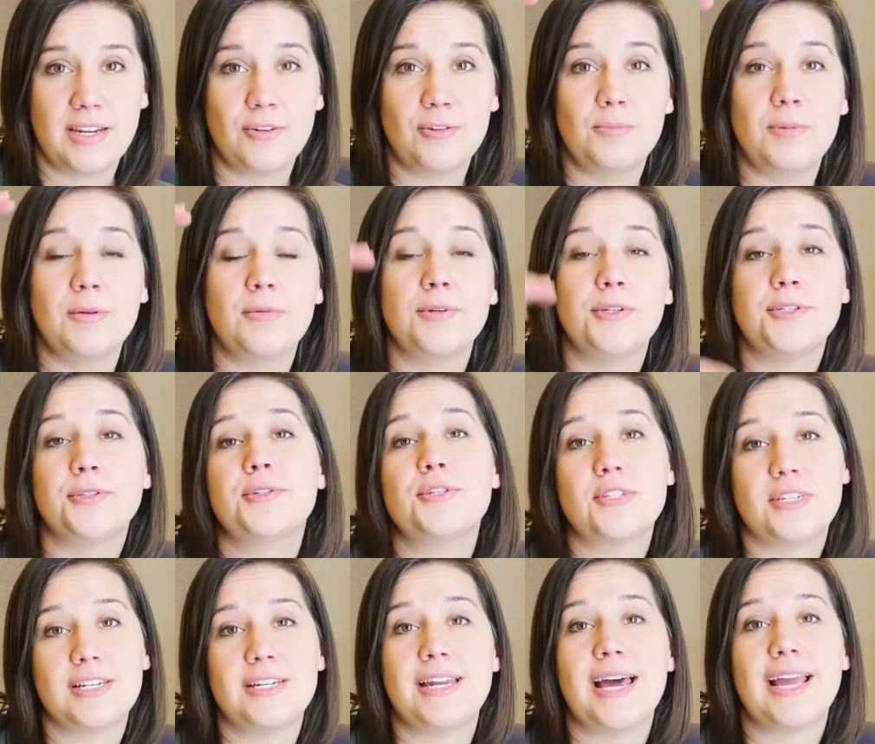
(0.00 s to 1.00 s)
it would be
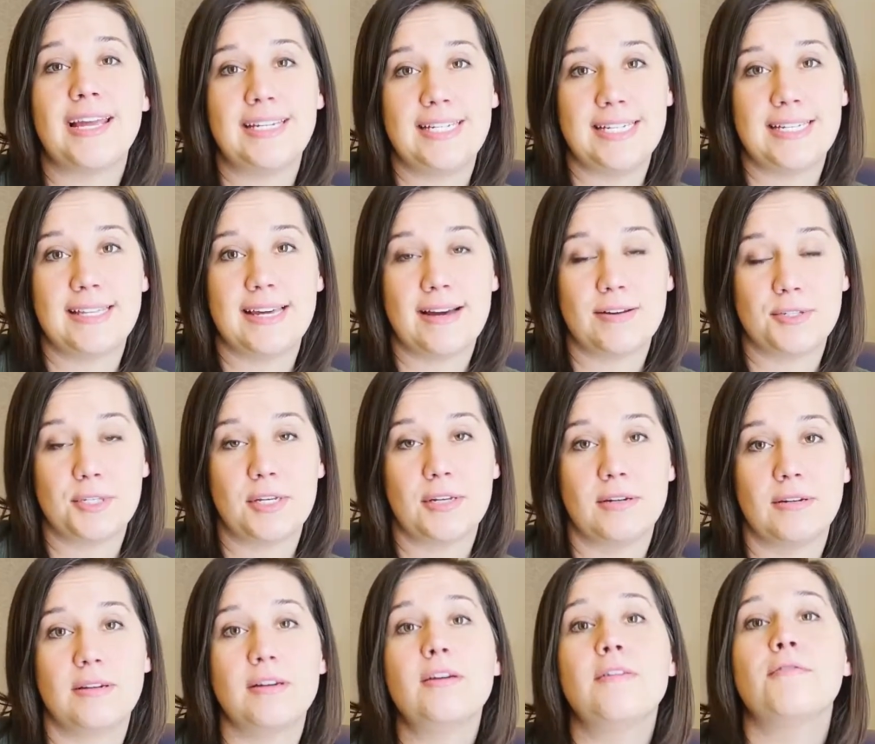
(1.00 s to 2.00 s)
reduced to
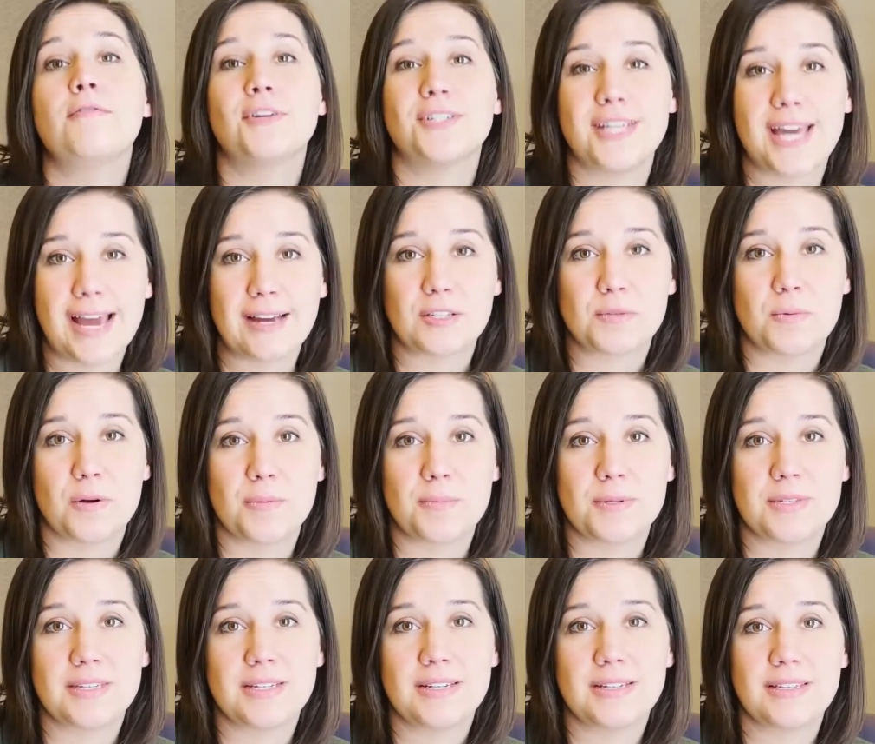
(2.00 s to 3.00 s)
90,000 for tax
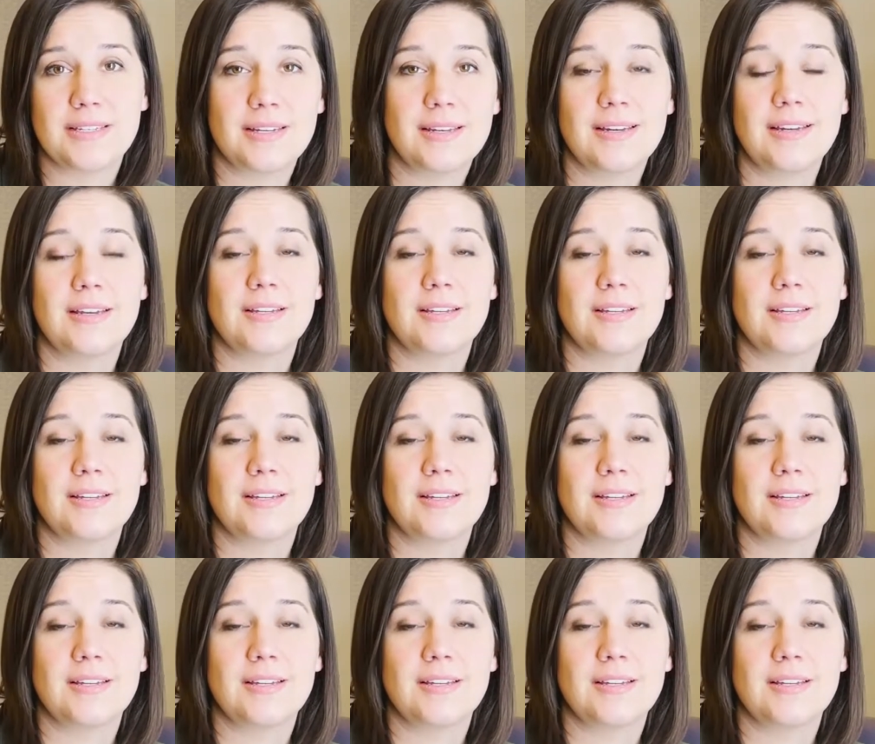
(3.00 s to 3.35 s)
purposes.